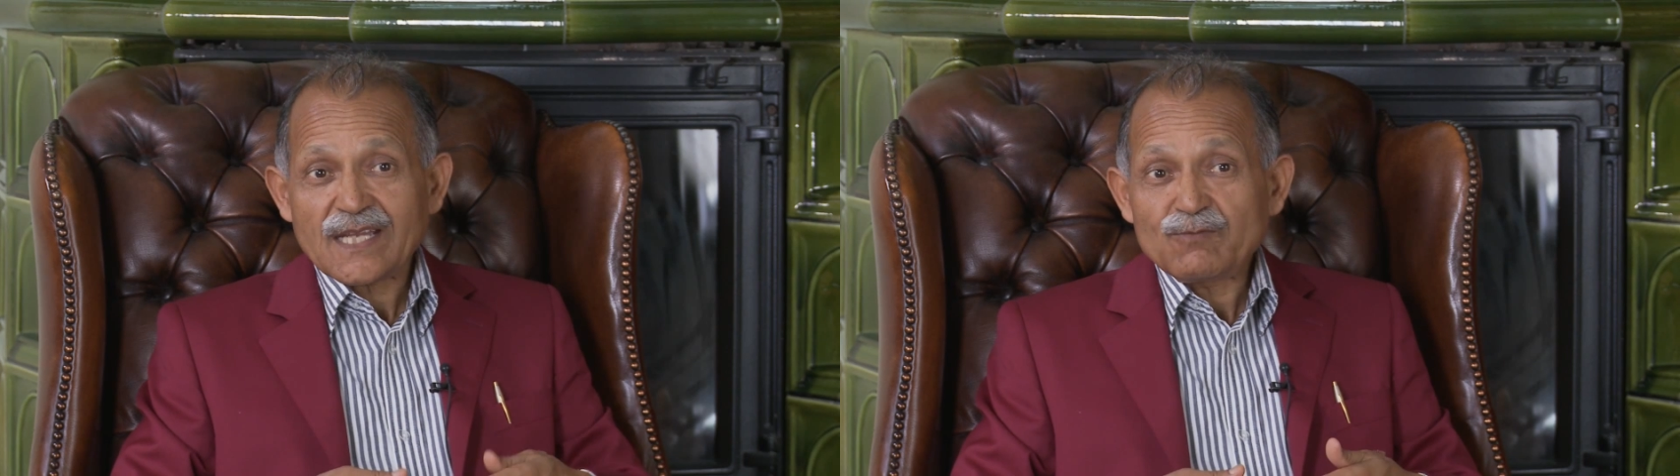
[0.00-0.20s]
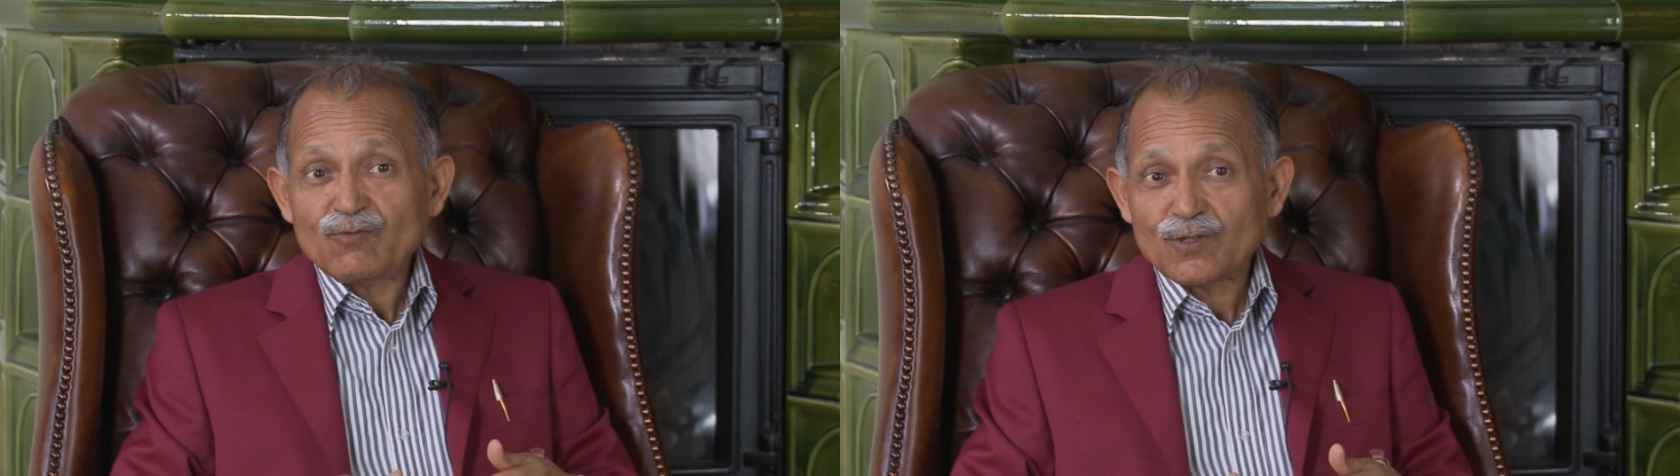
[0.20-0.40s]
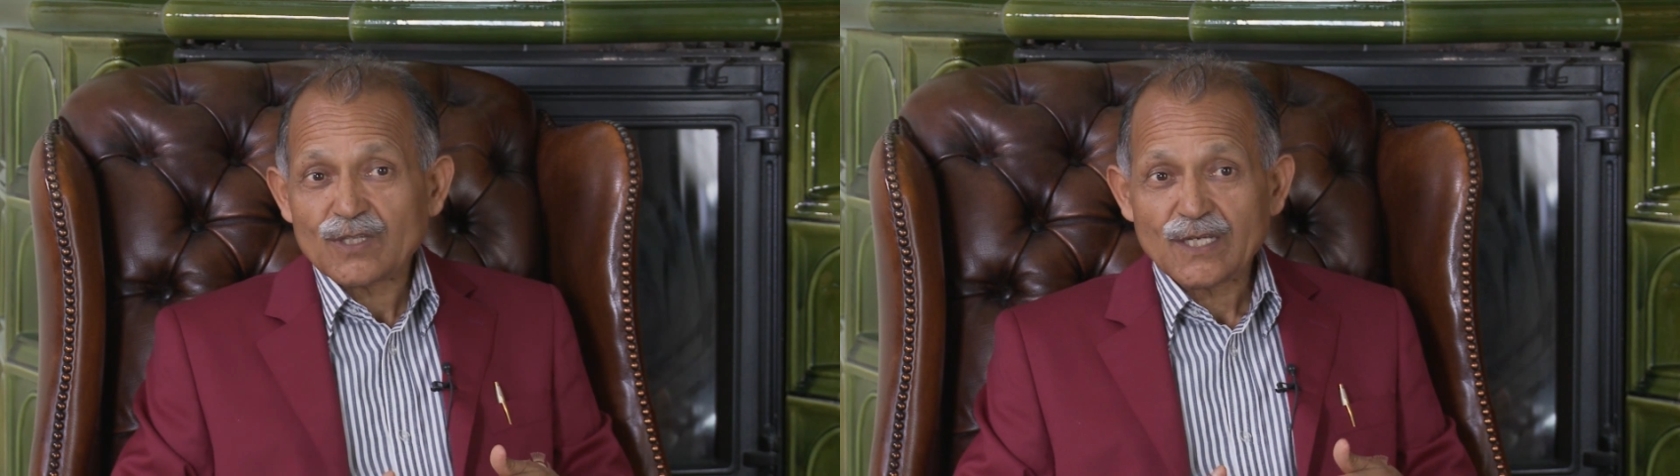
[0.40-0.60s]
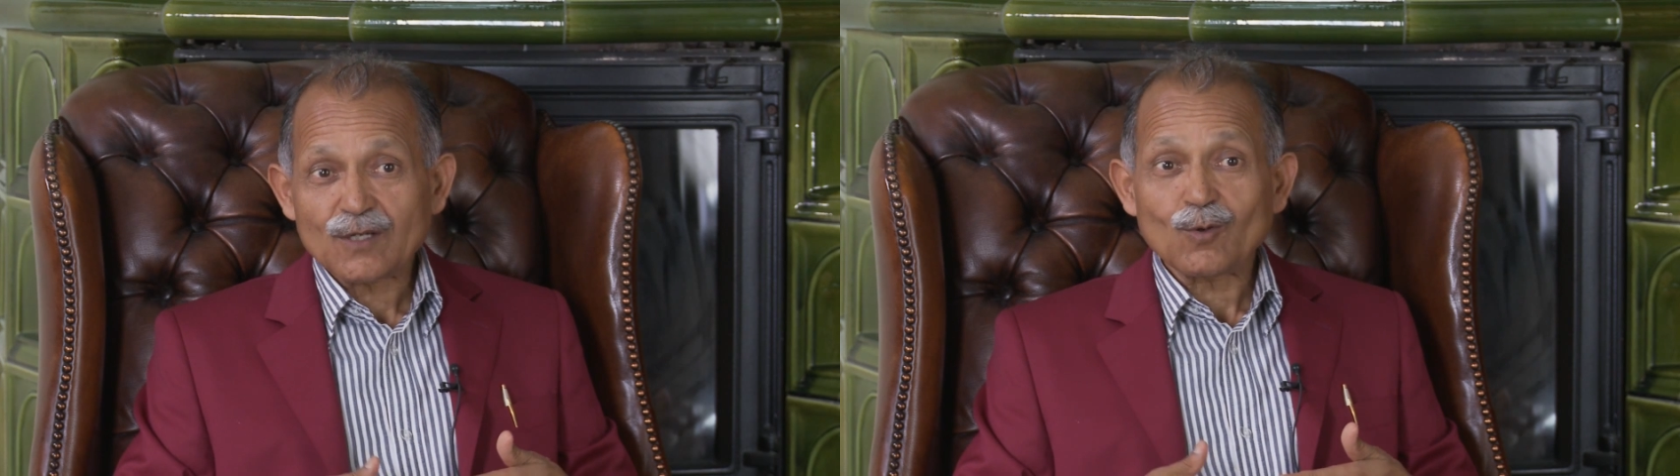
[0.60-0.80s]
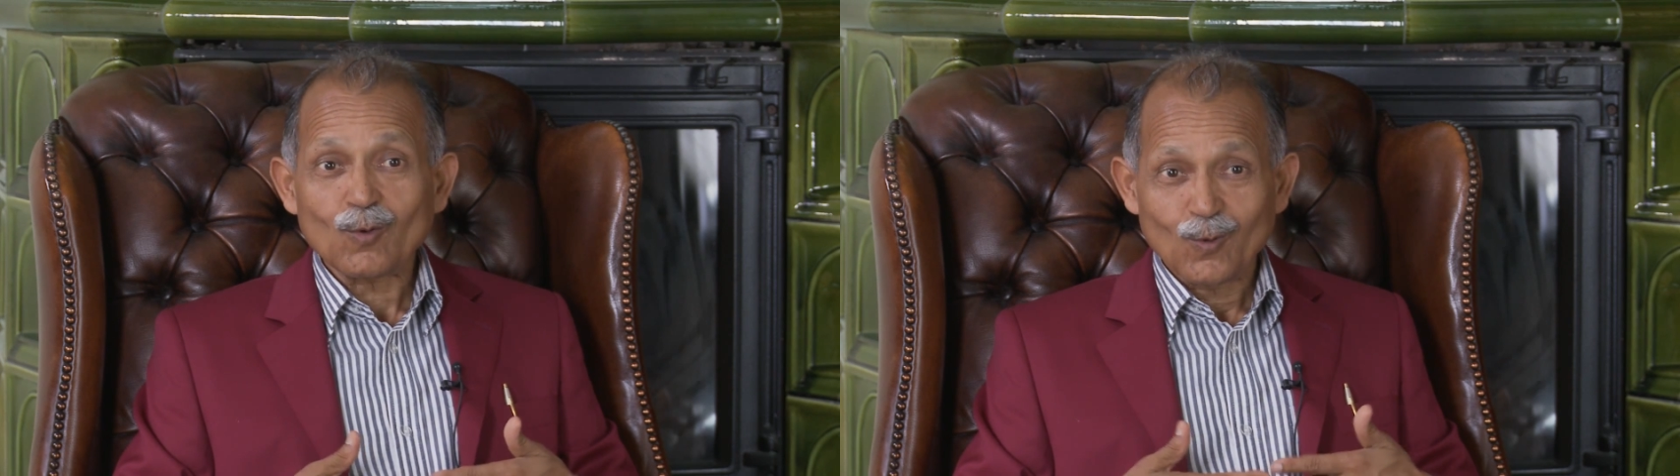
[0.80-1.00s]
time for
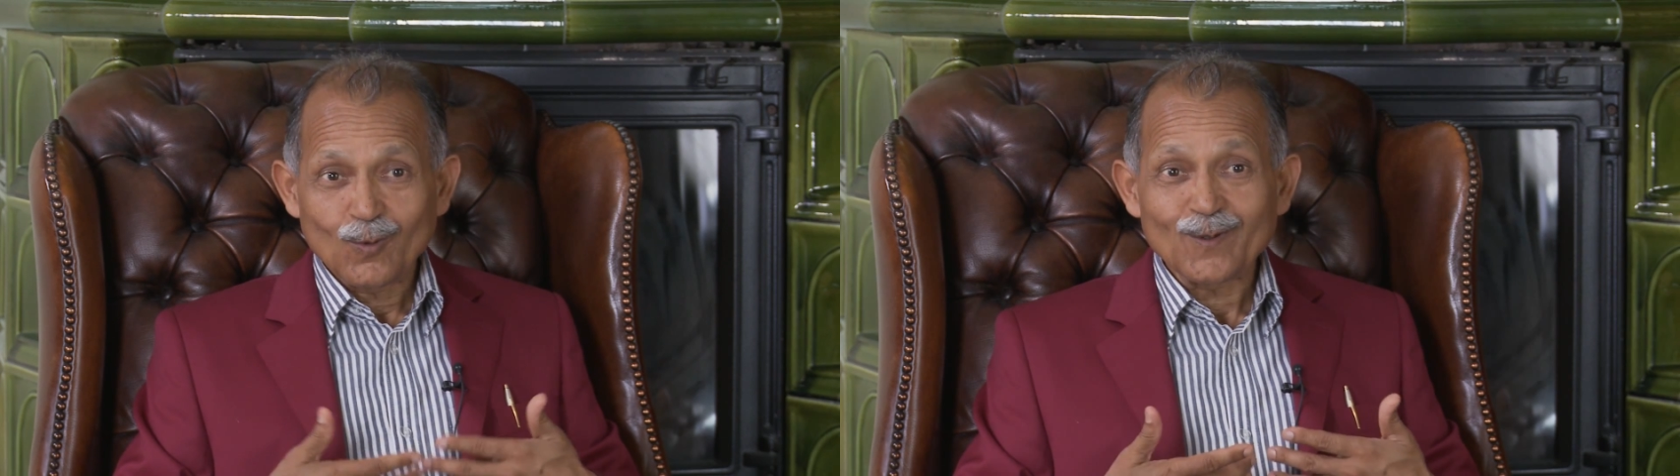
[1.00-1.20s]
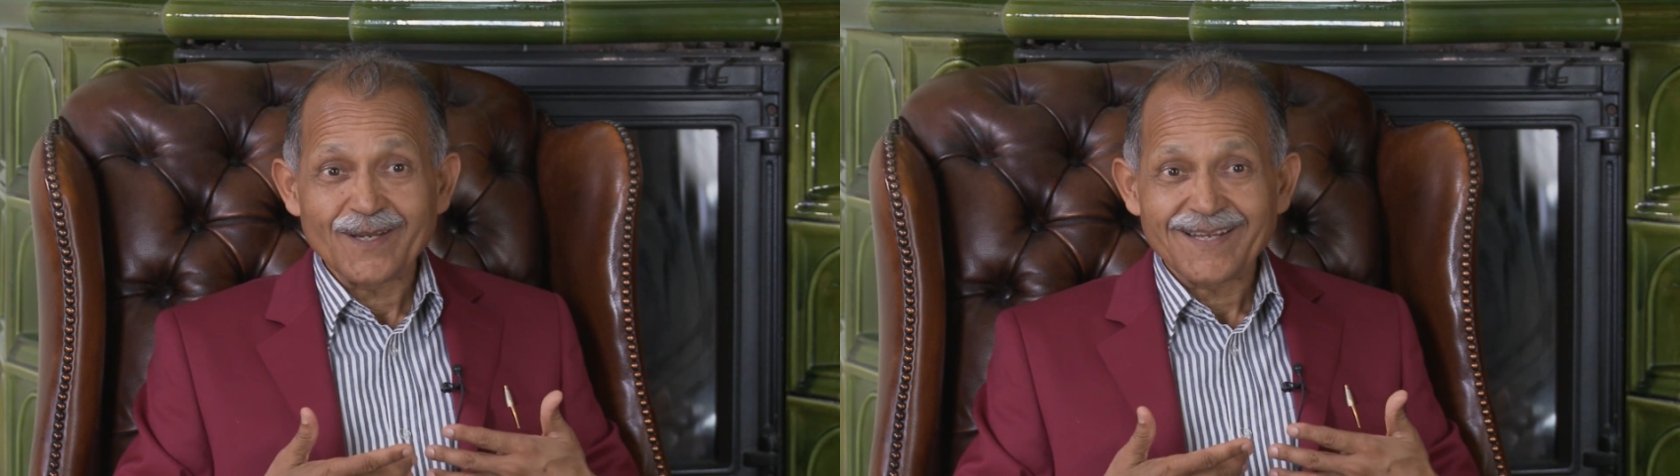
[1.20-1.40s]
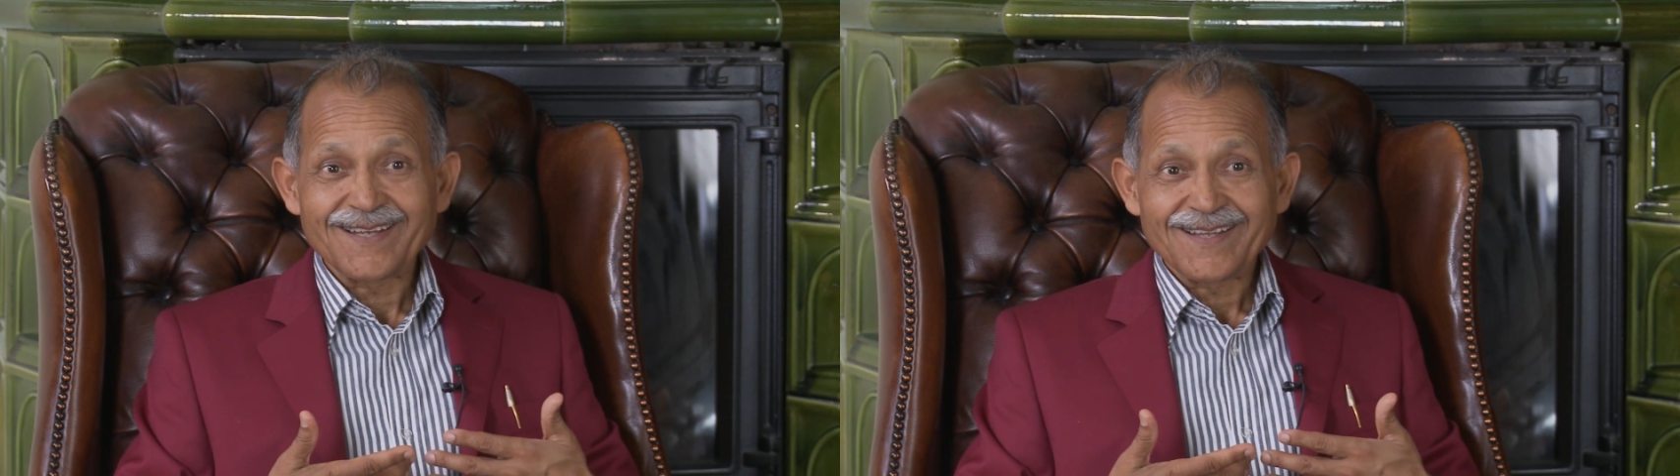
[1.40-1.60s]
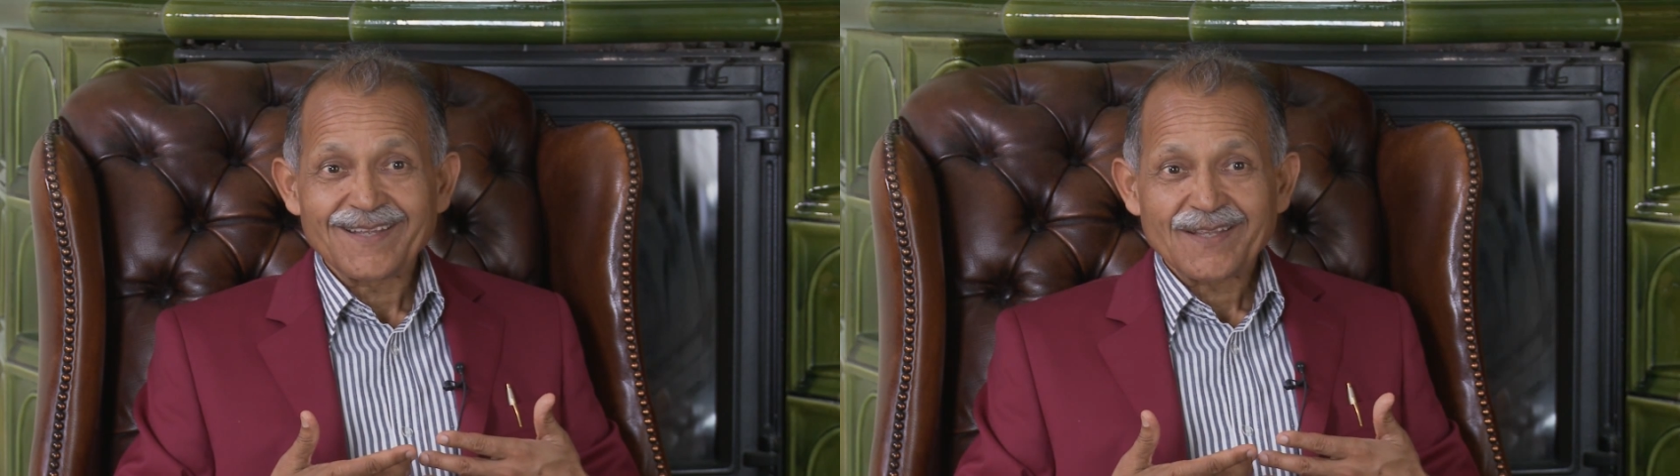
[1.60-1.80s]
their own